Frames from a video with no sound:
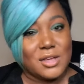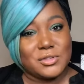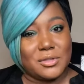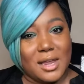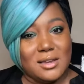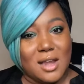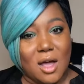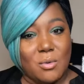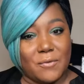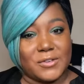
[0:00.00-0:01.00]
So they
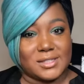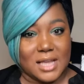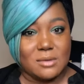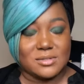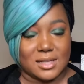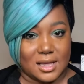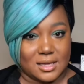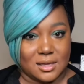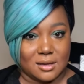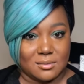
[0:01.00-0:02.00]
know if it sounds
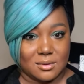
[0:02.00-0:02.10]
like you